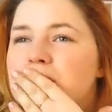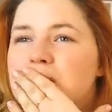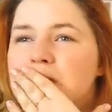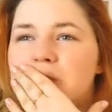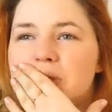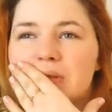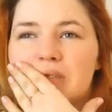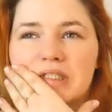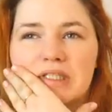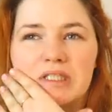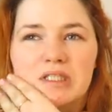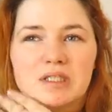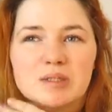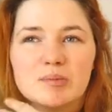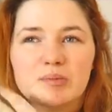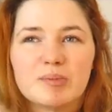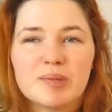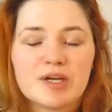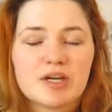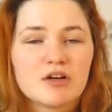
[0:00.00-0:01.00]
do in
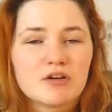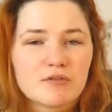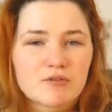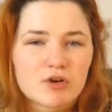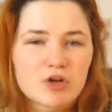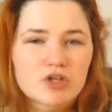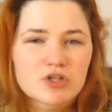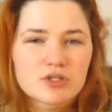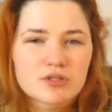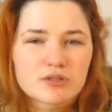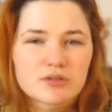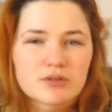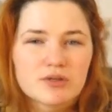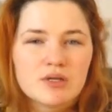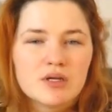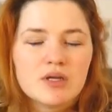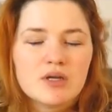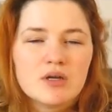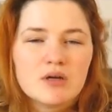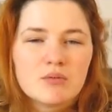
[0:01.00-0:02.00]
a bigger version
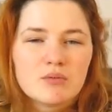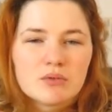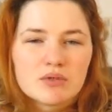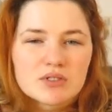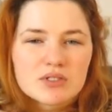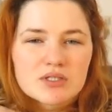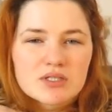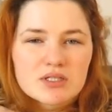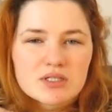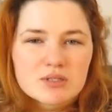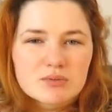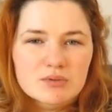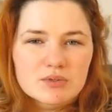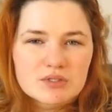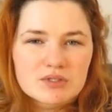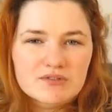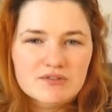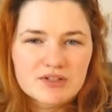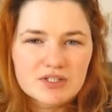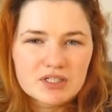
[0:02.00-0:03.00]
once this
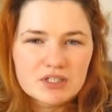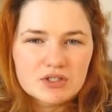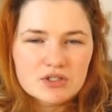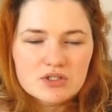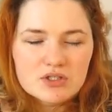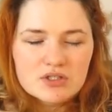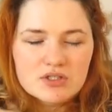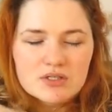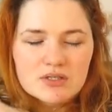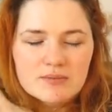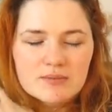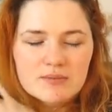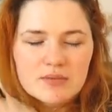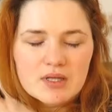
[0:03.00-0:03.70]
one's finished.